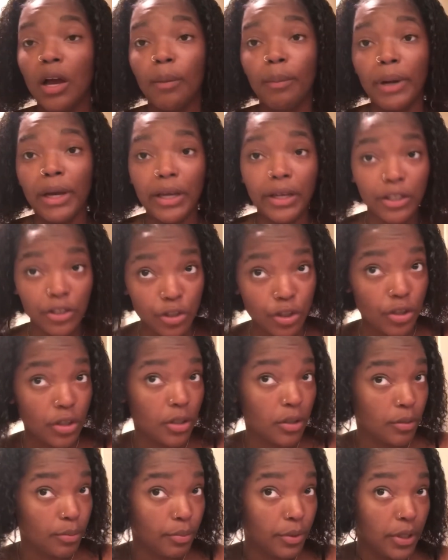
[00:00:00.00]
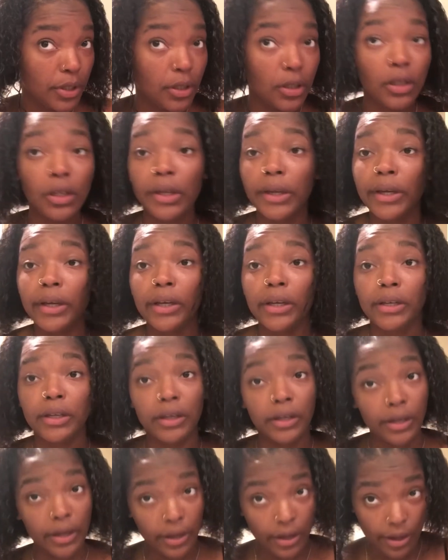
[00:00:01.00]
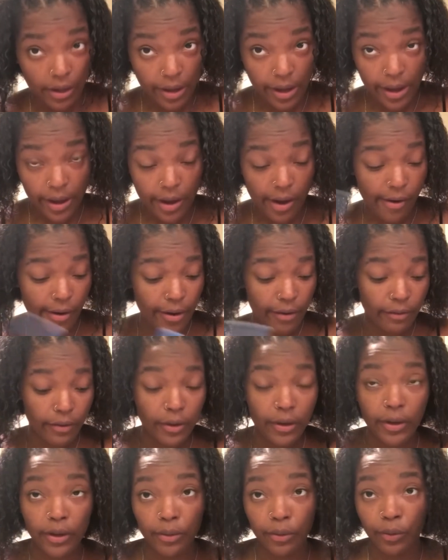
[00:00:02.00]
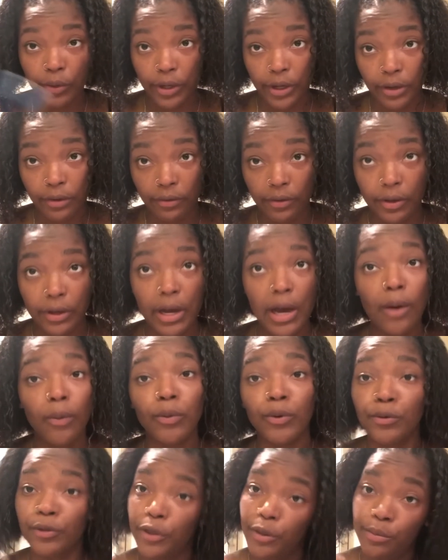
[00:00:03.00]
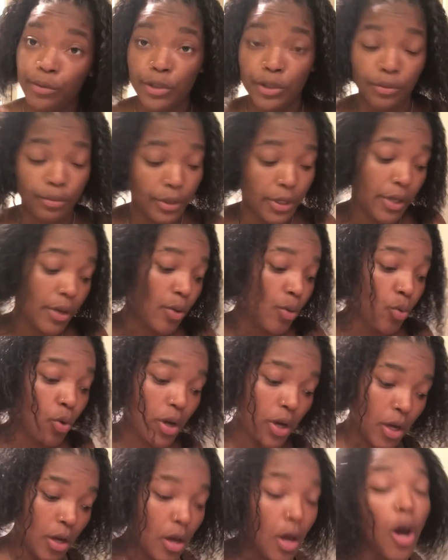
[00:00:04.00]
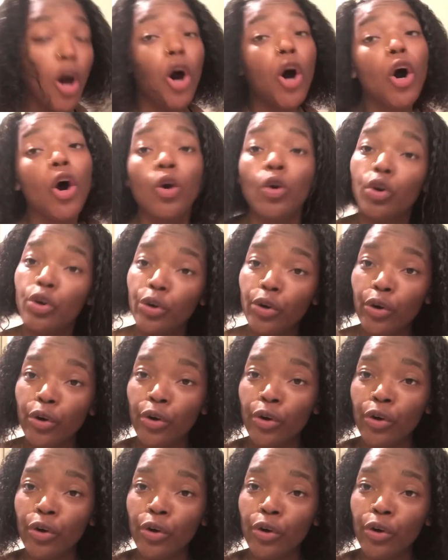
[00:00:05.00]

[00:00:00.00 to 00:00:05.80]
My edges be laid however and whenever I want them to be, okay? Okay.